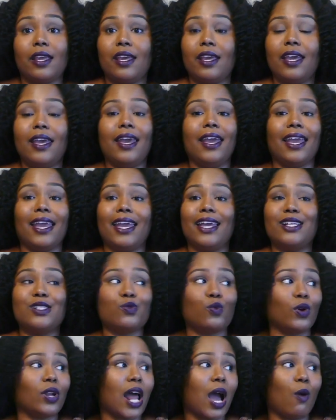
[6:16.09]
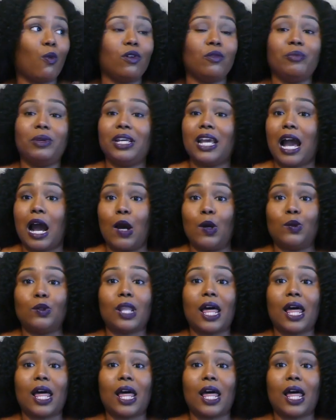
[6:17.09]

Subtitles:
is when I would be out.